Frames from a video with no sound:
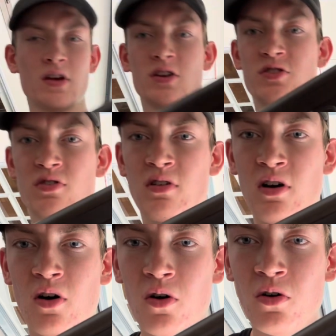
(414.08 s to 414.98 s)
drill a
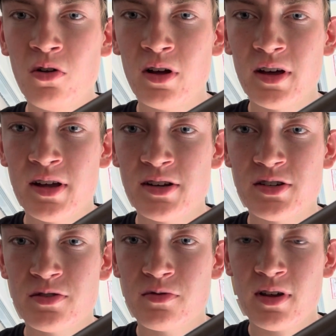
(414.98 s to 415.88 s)
hole
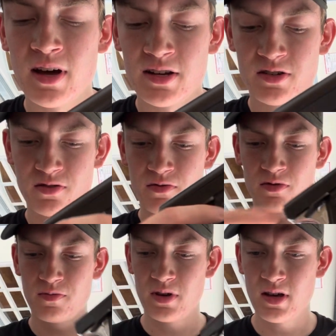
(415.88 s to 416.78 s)
into where that screw
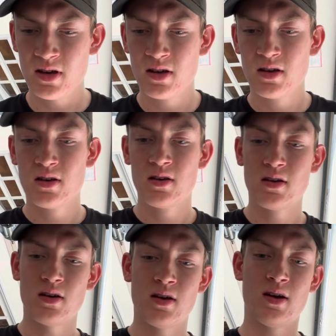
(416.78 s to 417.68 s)
would be,
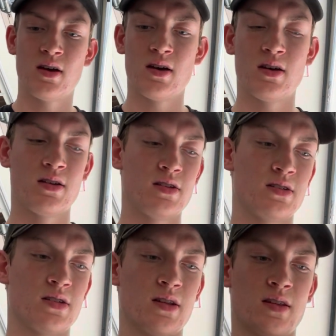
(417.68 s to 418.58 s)
and
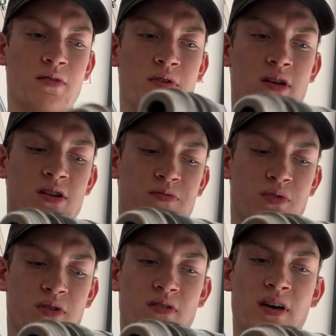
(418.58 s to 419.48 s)
then we can just
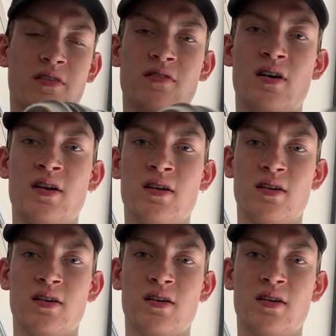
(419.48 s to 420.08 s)
put the leather on